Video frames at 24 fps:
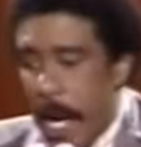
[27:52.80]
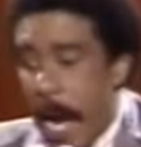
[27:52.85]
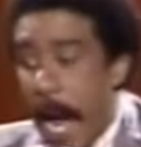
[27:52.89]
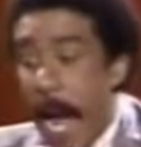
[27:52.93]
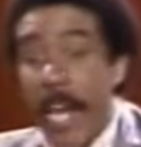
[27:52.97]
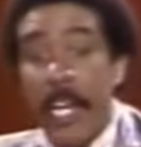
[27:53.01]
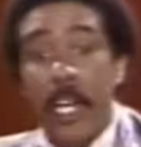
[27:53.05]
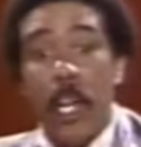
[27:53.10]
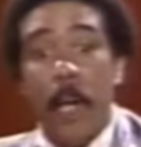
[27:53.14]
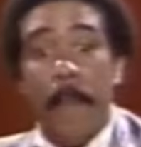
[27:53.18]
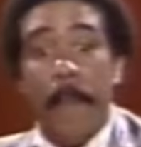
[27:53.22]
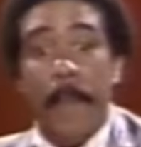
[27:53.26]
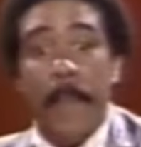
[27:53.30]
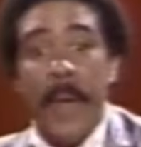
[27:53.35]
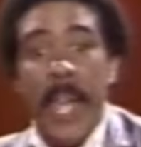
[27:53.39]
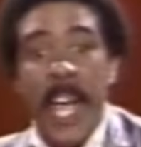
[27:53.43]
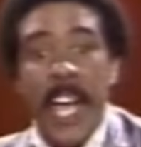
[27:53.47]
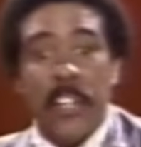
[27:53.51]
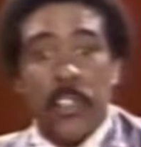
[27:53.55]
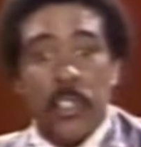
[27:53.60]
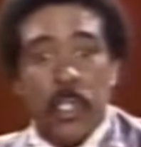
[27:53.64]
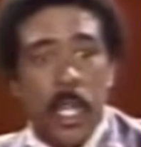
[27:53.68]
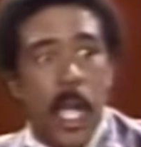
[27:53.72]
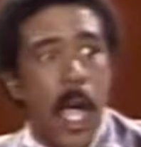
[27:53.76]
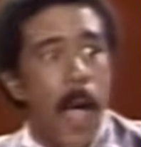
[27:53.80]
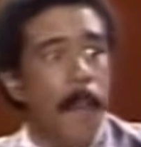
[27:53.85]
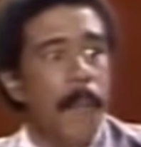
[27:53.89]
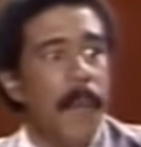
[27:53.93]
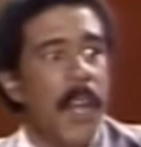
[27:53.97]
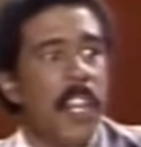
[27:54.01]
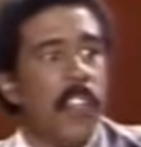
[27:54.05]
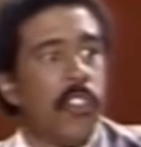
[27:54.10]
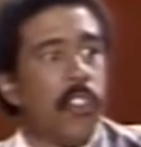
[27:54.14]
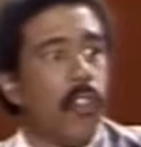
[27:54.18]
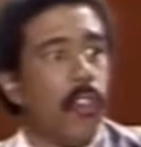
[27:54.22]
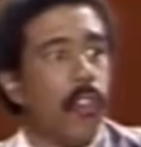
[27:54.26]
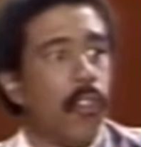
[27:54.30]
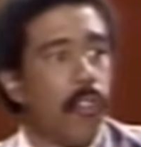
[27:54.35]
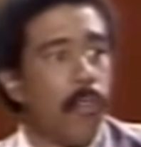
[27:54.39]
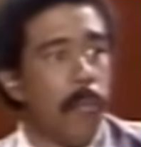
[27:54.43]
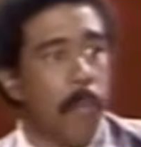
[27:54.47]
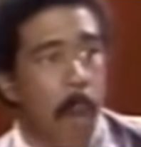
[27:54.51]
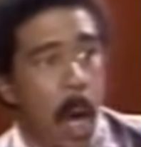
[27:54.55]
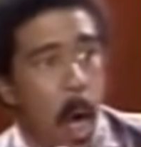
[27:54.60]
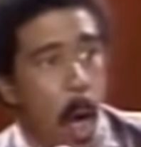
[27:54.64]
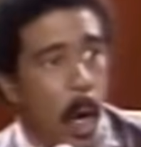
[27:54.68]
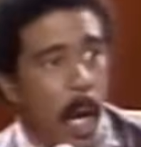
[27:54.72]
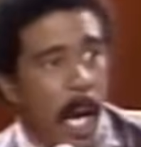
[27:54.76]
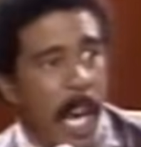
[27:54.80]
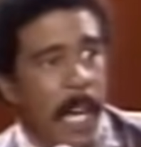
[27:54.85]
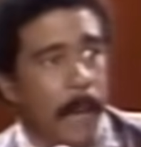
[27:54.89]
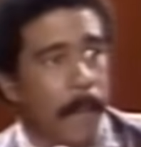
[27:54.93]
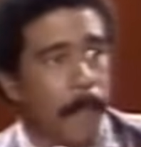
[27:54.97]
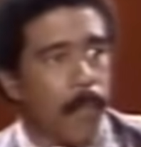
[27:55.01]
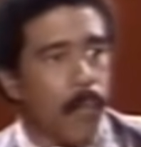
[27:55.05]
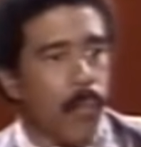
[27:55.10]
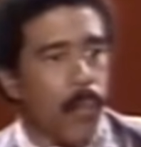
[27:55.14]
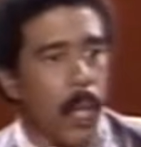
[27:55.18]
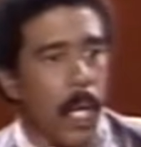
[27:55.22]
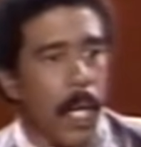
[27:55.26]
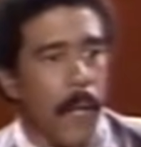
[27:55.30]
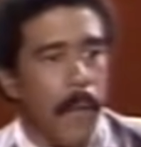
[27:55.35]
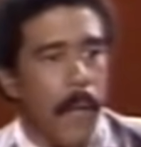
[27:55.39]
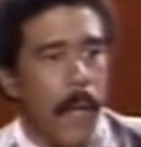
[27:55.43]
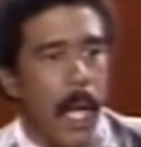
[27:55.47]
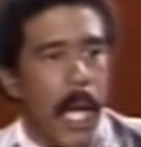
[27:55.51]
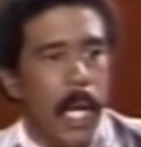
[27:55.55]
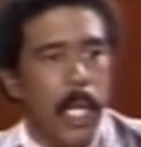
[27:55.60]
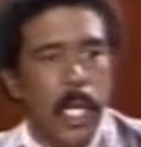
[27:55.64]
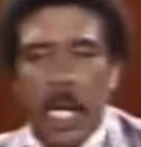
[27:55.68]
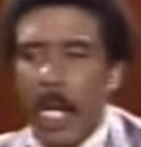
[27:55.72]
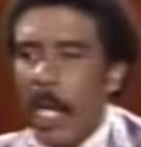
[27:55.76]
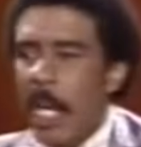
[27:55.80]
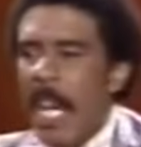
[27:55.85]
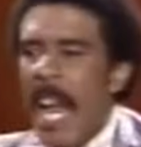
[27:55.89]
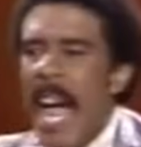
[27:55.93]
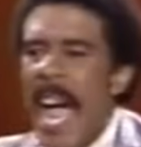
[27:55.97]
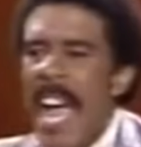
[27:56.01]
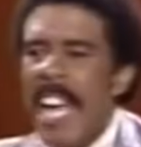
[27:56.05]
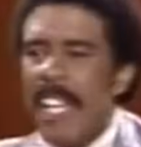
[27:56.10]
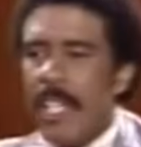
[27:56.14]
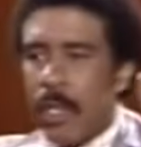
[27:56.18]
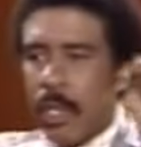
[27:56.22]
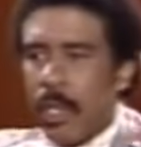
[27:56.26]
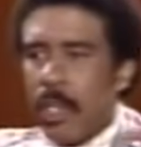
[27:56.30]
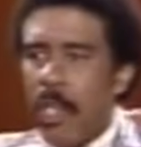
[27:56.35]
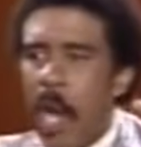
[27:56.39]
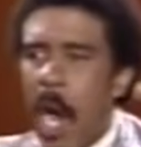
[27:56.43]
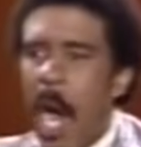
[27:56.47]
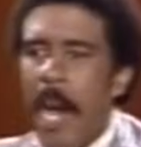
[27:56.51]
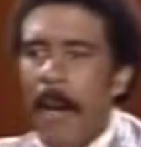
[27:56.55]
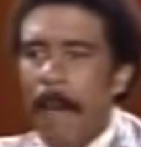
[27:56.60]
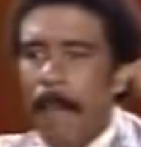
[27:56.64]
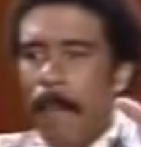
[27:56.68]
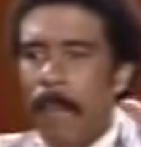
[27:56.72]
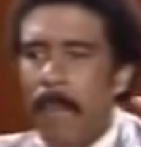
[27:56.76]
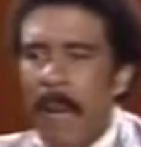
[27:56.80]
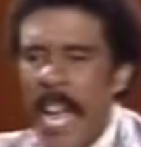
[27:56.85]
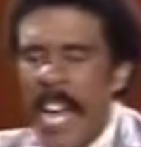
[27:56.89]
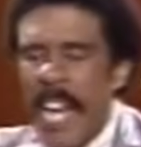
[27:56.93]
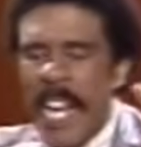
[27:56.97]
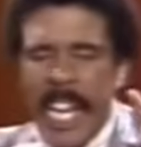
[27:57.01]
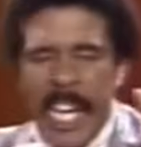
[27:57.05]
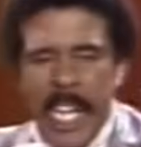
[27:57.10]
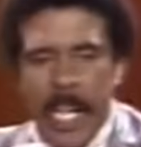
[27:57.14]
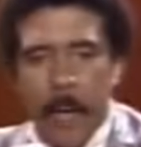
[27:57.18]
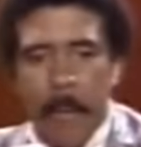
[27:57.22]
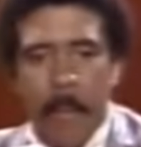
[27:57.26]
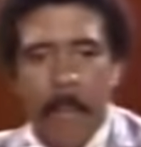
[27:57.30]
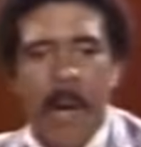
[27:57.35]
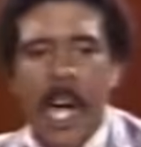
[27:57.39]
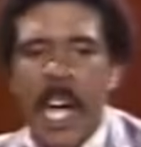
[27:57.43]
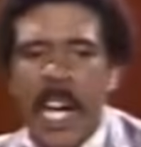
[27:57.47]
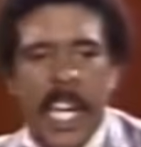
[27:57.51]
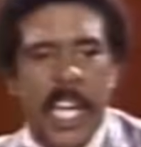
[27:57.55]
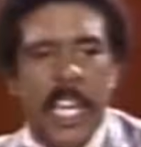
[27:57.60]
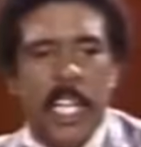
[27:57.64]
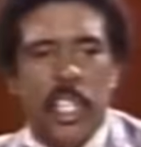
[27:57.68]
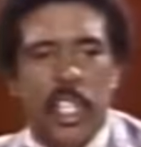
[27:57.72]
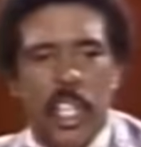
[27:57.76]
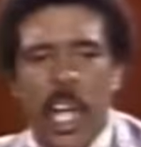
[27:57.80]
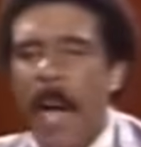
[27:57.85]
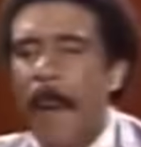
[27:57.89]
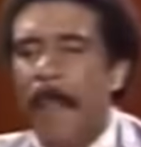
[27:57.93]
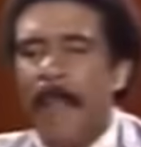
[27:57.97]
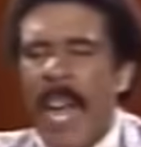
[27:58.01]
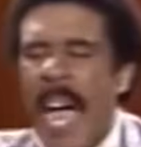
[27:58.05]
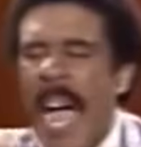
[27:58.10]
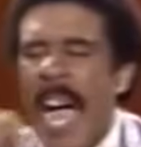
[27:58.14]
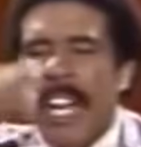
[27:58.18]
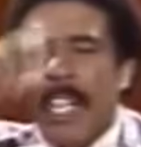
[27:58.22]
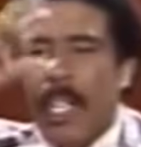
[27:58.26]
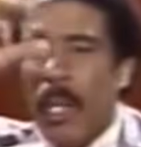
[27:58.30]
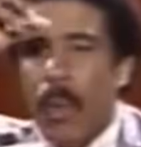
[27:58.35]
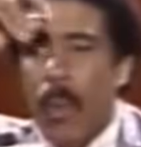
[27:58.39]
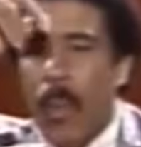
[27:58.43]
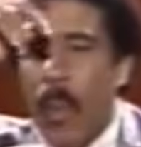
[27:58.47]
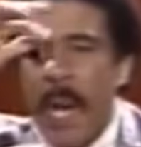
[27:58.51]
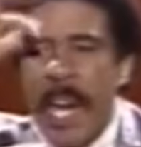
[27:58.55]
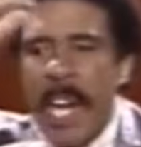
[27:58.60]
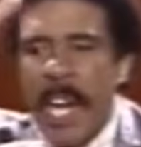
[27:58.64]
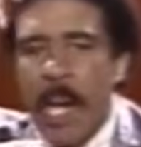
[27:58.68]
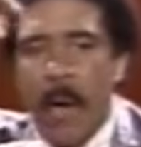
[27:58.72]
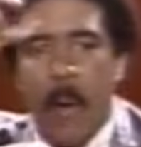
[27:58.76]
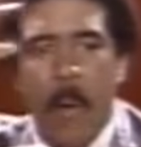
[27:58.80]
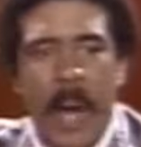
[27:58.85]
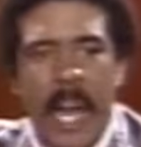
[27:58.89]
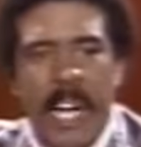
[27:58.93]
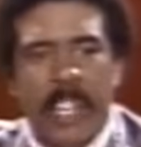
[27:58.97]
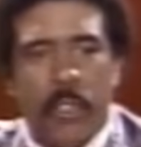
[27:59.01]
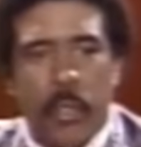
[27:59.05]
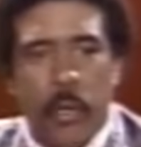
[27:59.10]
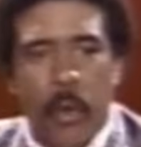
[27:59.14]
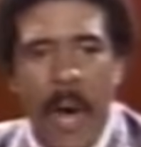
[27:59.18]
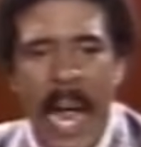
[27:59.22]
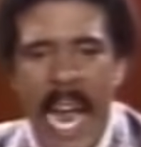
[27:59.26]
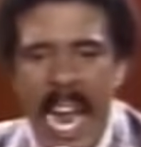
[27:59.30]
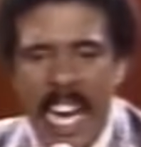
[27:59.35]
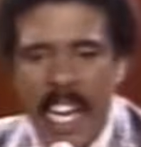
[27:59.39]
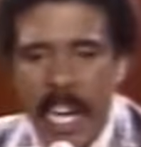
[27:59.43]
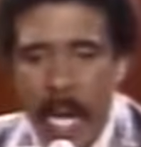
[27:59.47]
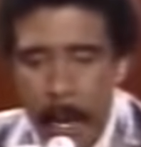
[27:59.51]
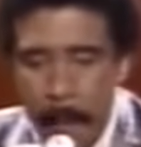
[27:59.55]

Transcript: and the piss come into smoking. The lights start blinking, the monkey jumped out the window and went crazy.